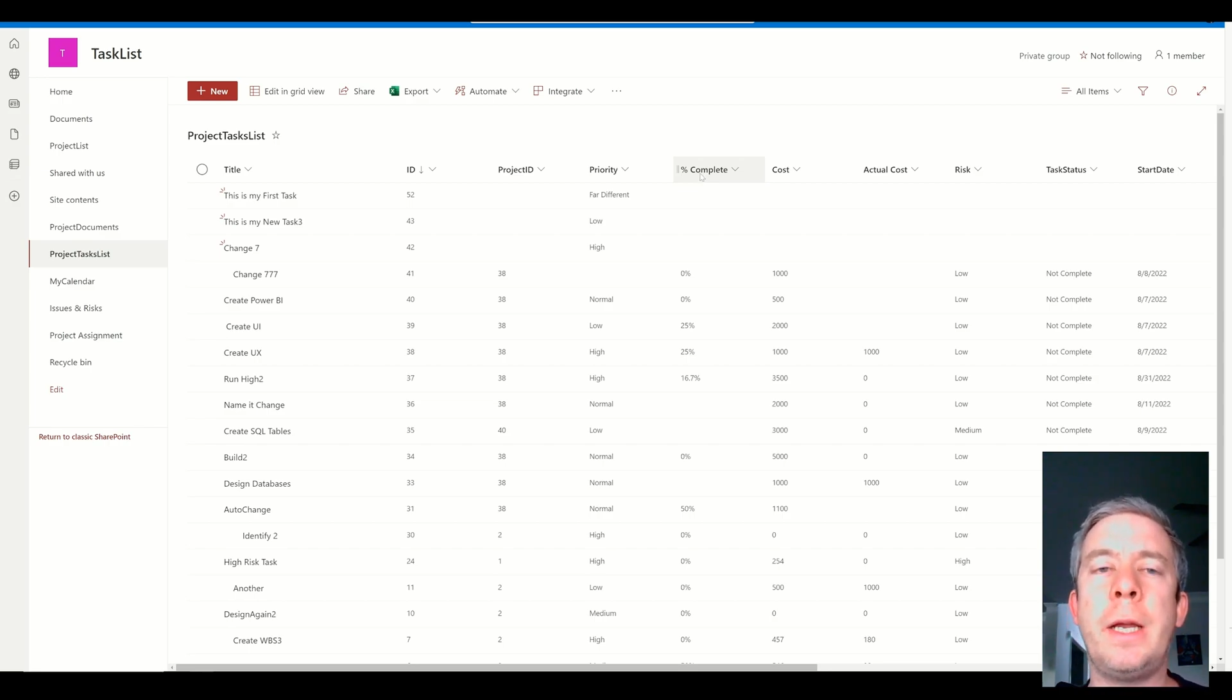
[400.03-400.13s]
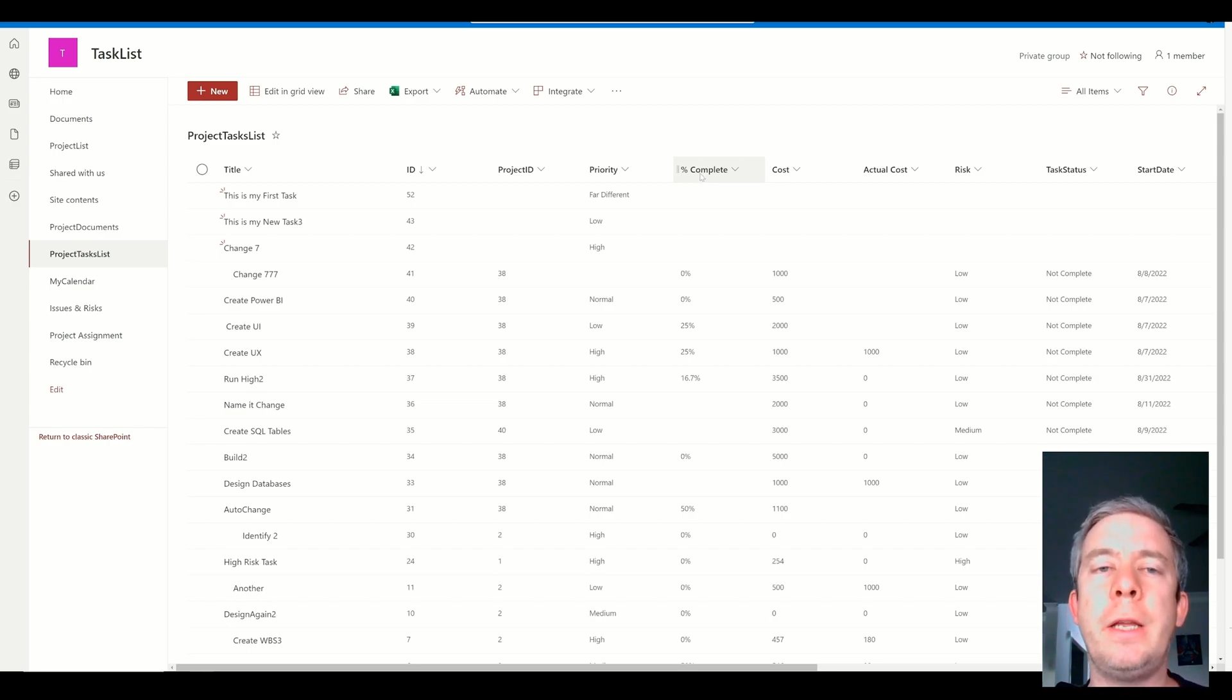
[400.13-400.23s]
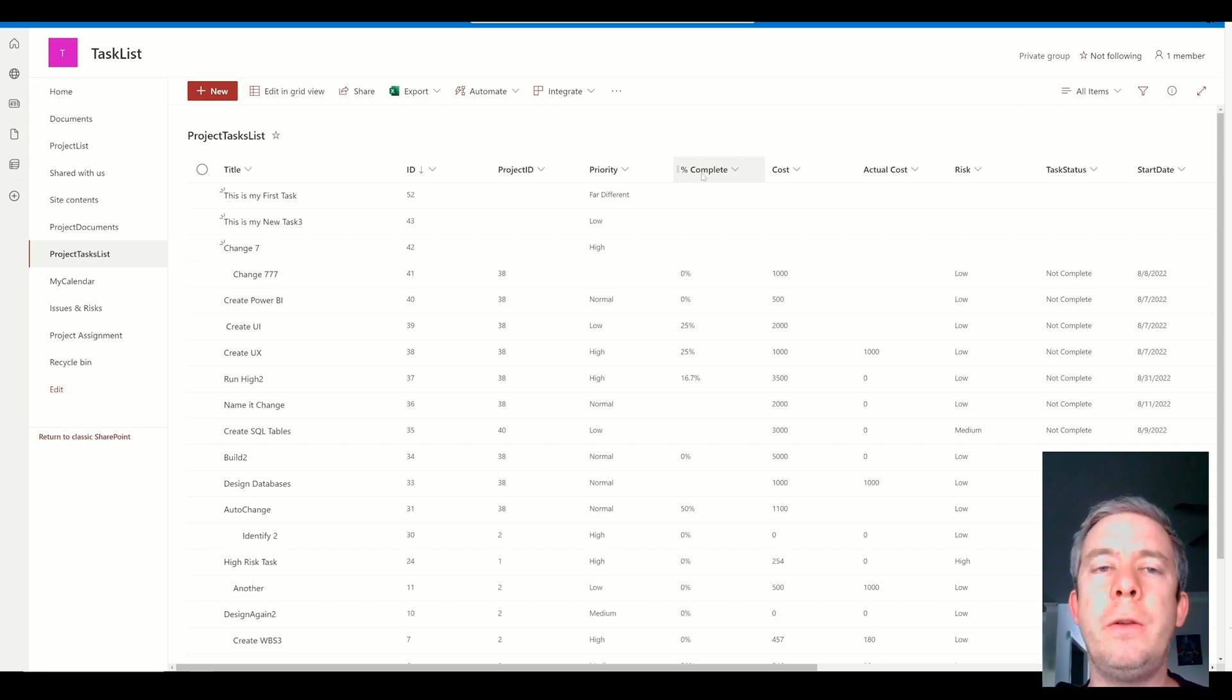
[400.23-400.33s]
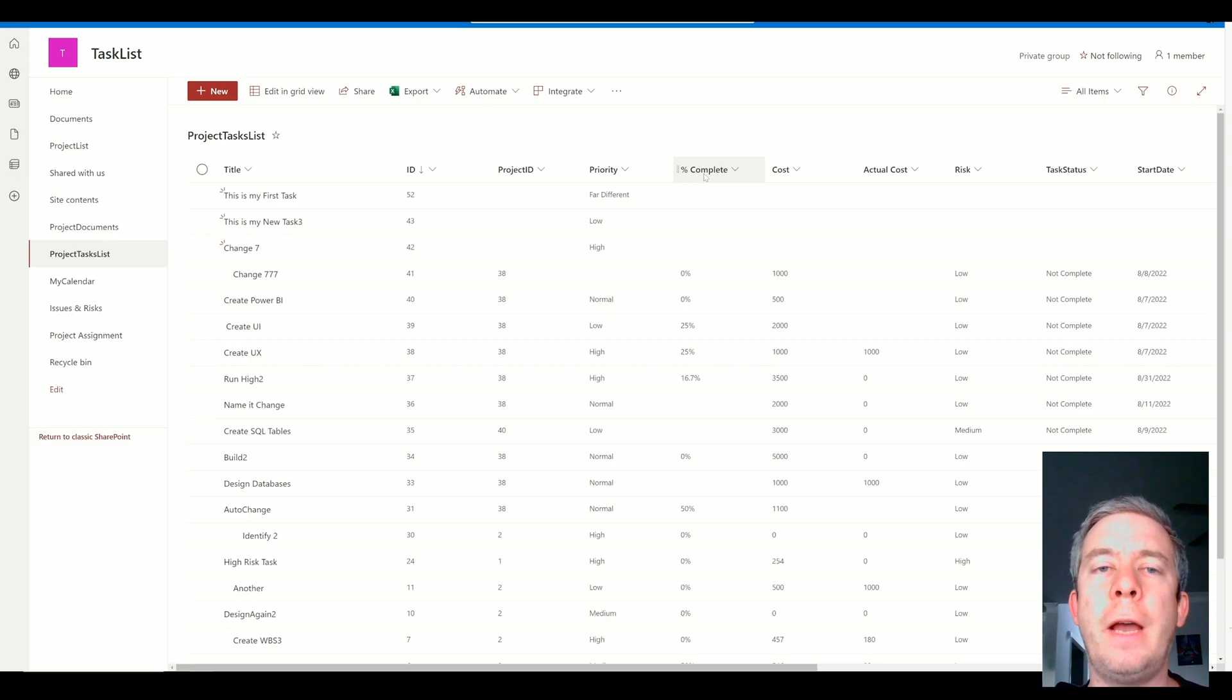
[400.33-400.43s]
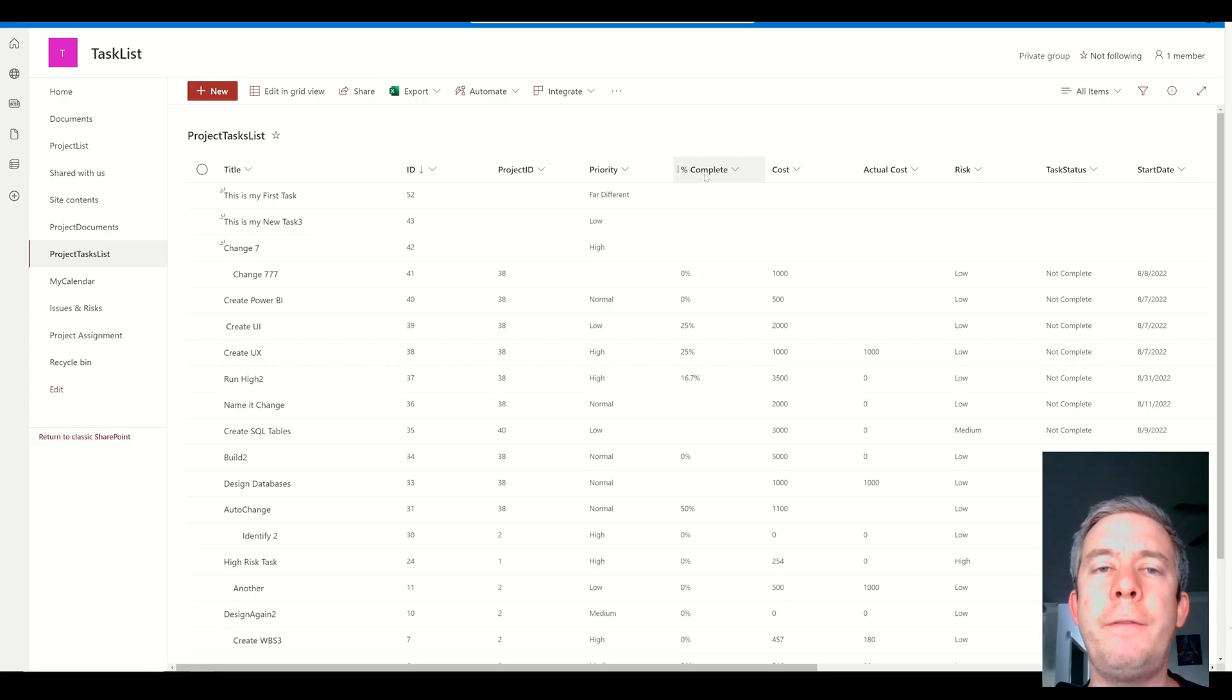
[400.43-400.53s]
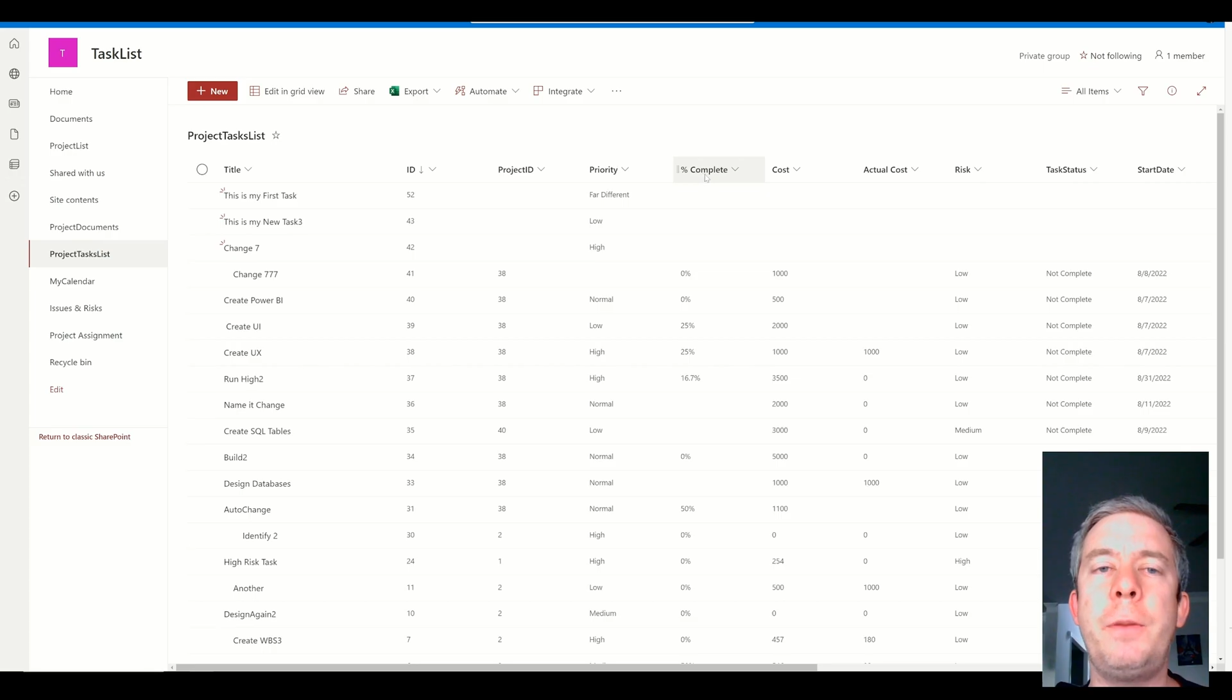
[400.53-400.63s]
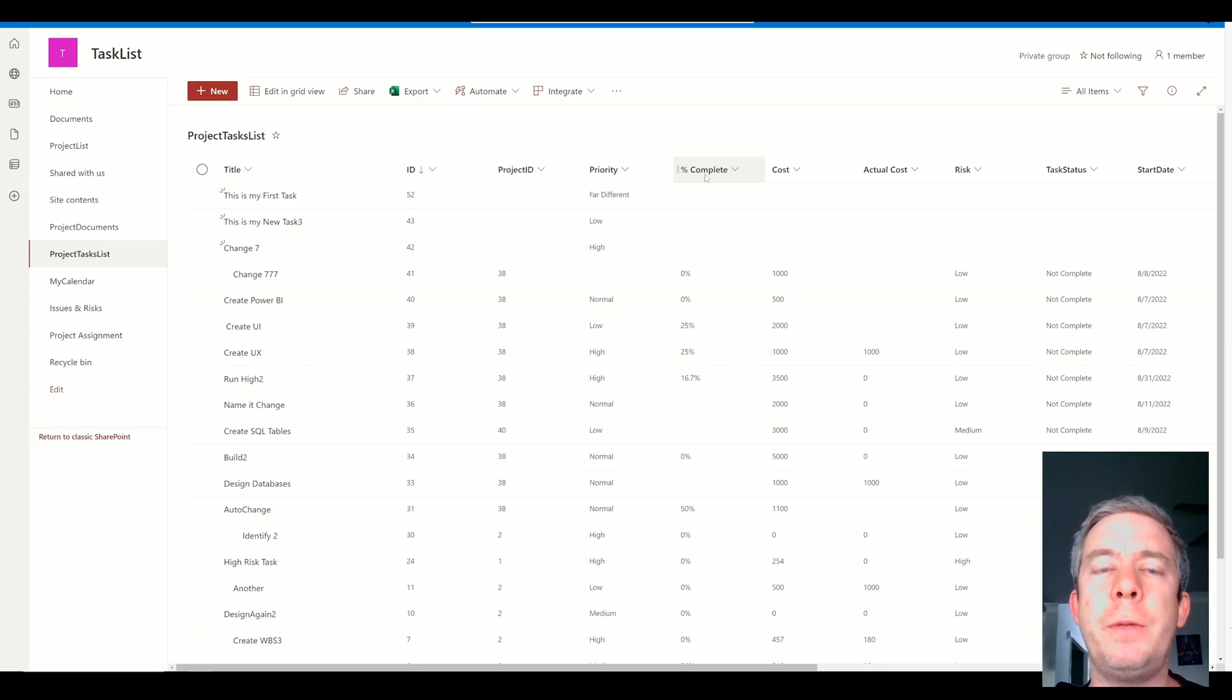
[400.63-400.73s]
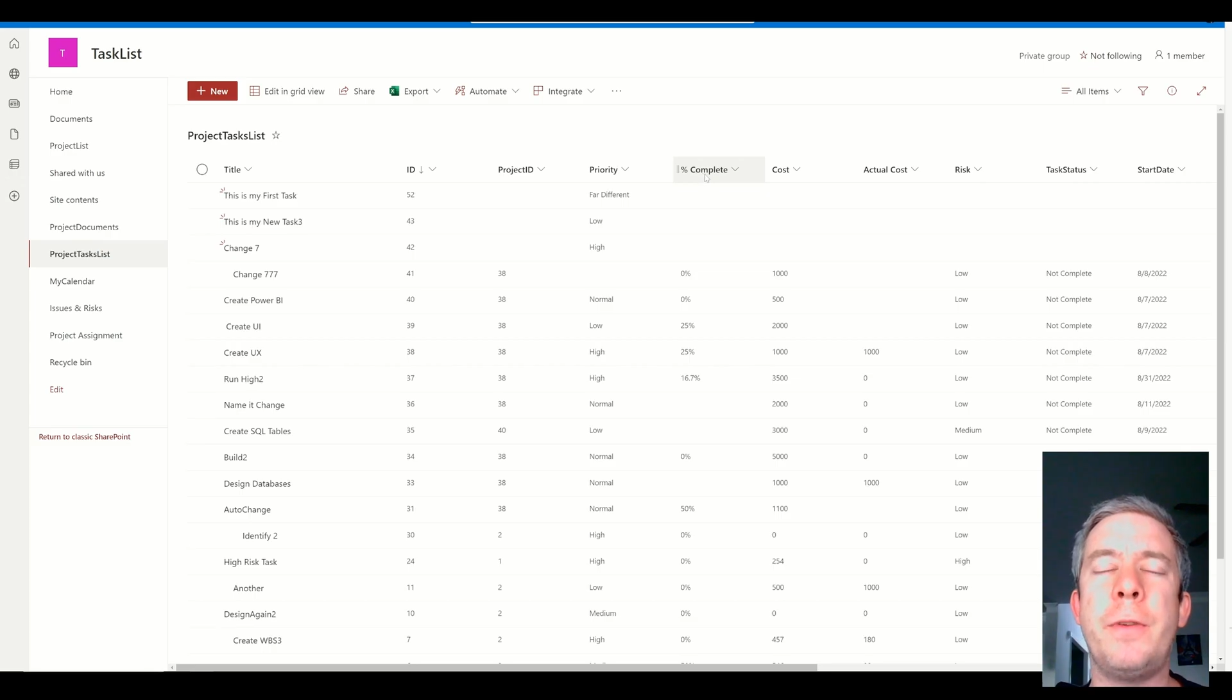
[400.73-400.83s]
you have to be